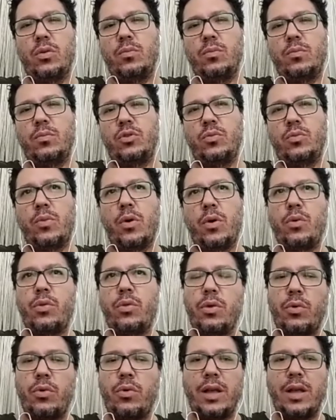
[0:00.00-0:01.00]
both the
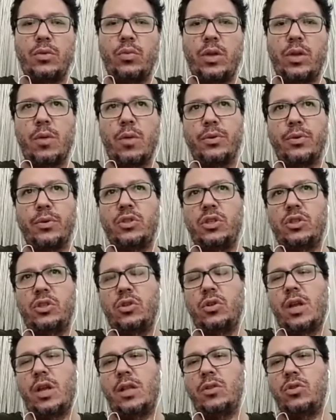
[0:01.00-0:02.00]
right-wing
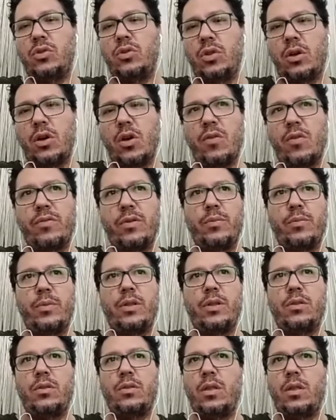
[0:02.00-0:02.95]
opposition and to the government.